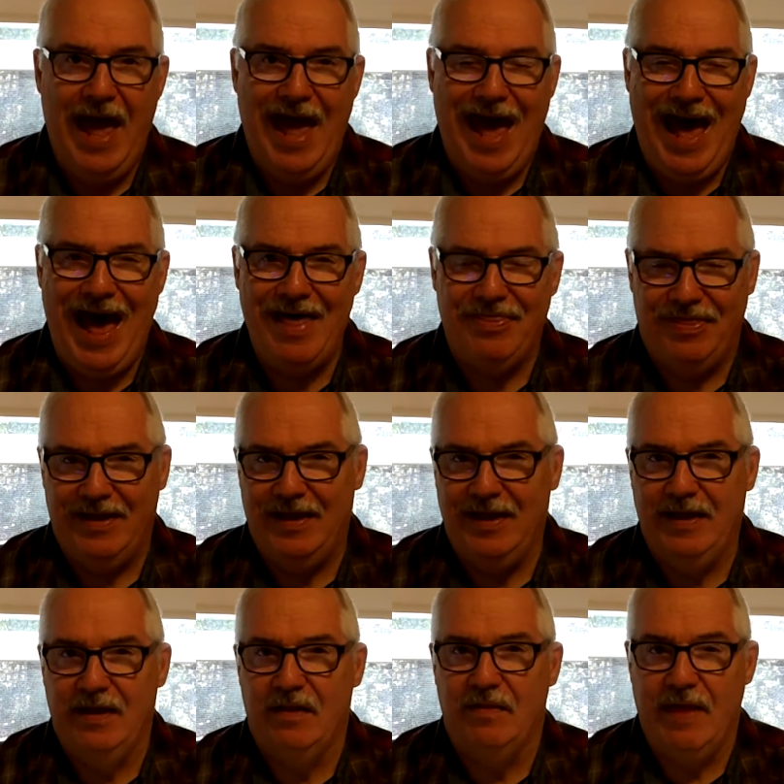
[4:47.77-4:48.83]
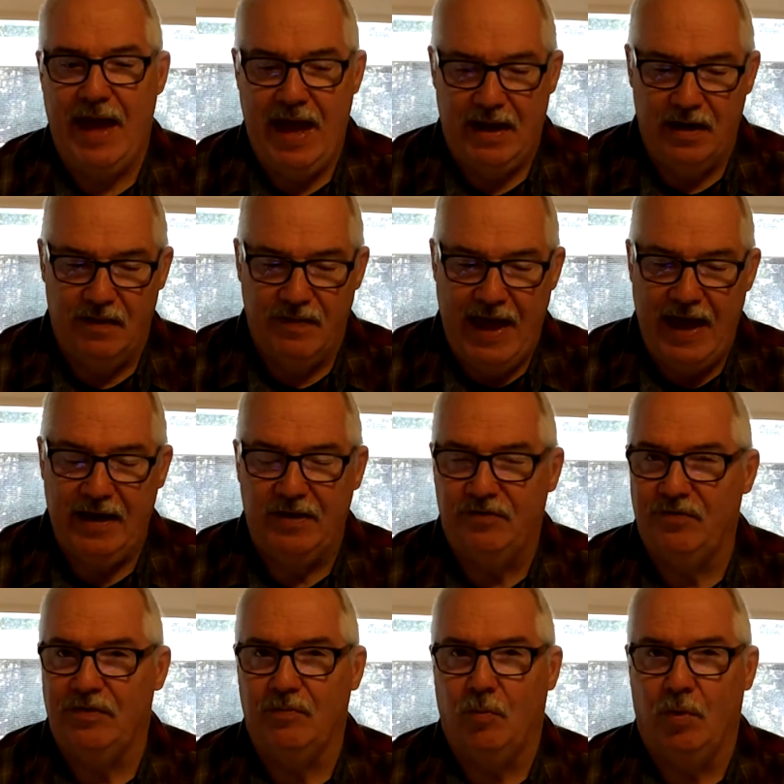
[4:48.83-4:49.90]
I think that that
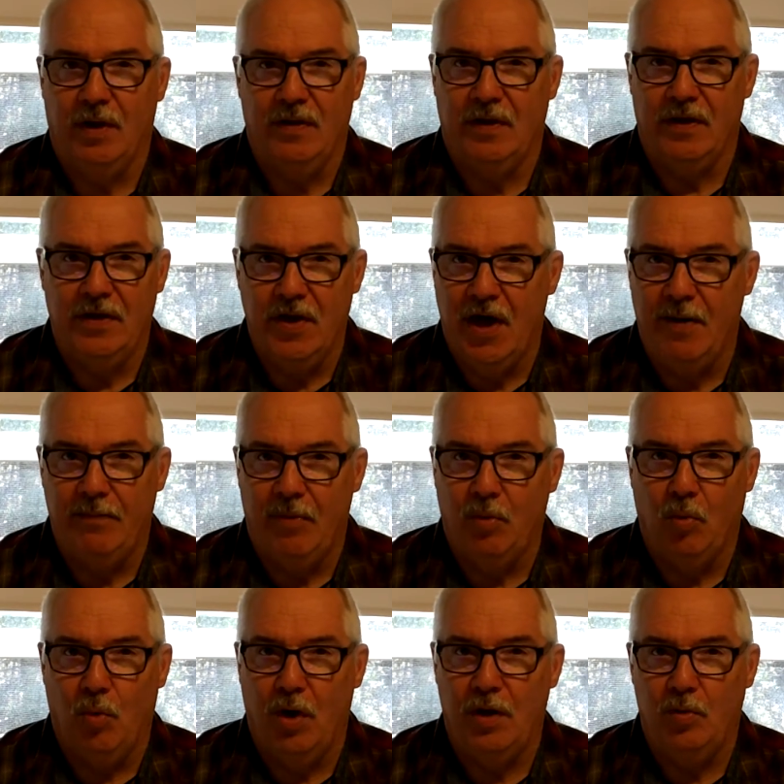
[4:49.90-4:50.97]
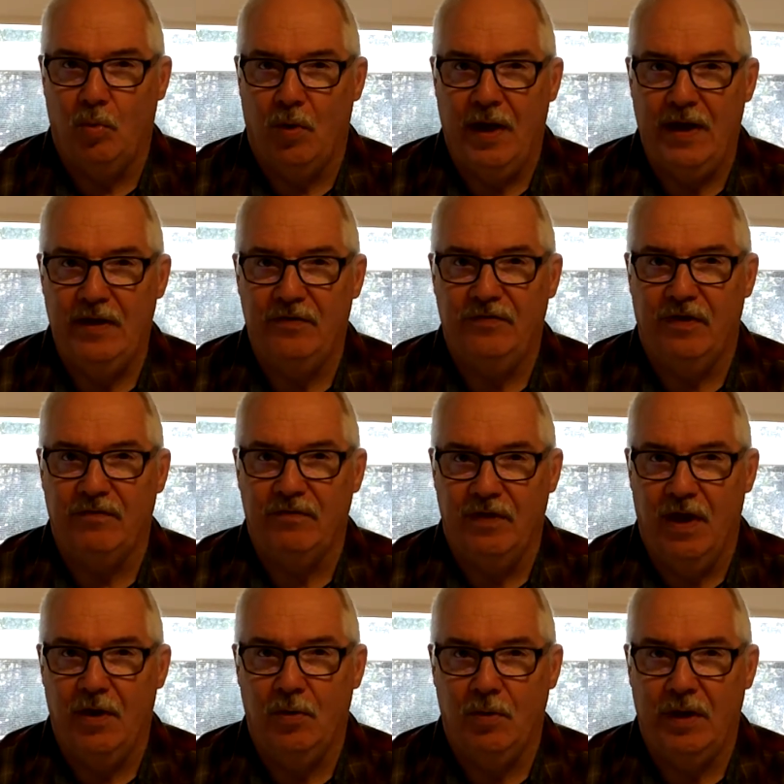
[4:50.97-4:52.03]
is one of the number one ways of
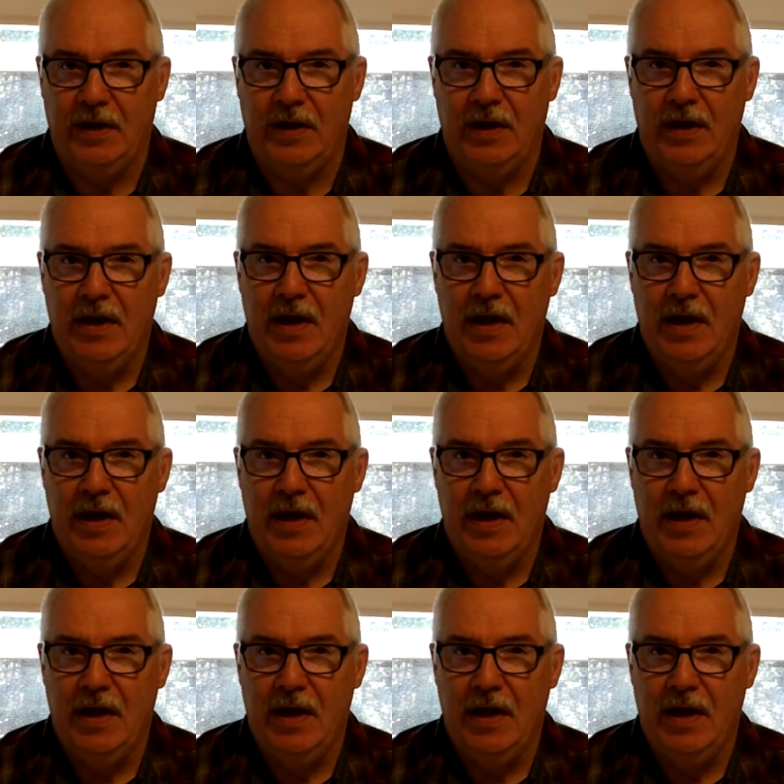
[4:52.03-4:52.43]
knowing